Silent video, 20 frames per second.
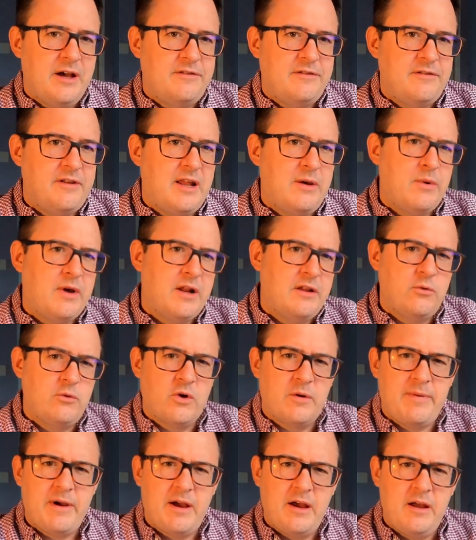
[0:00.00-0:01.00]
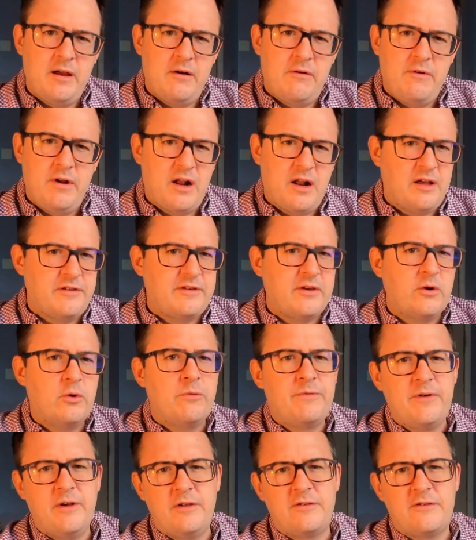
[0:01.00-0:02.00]
Today we're going to talk about realizing your
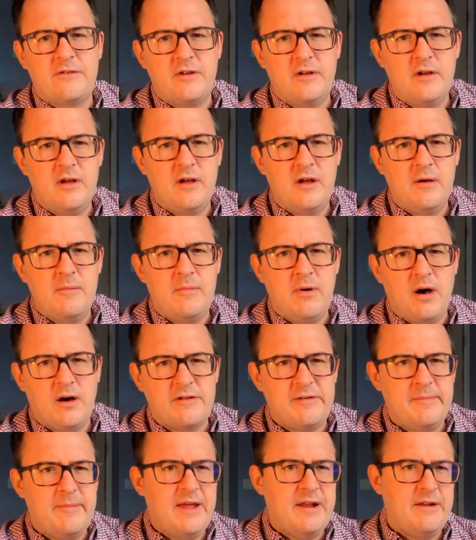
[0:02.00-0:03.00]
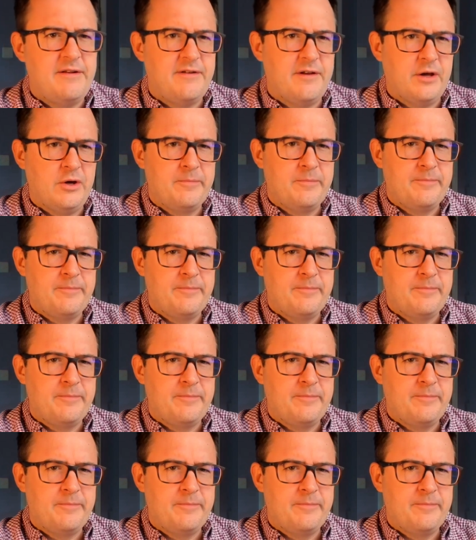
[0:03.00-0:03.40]
first partimento.